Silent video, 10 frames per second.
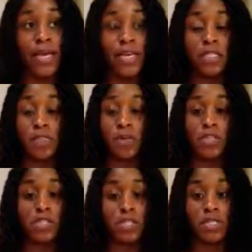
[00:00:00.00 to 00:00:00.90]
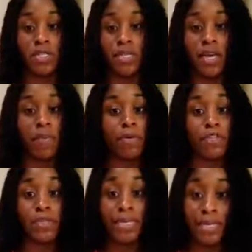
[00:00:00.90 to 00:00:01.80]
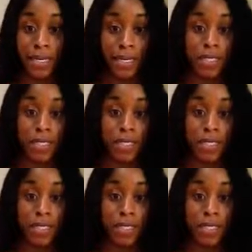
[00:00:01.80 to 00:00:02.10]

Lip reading: It's mostly just to see how much you're eating.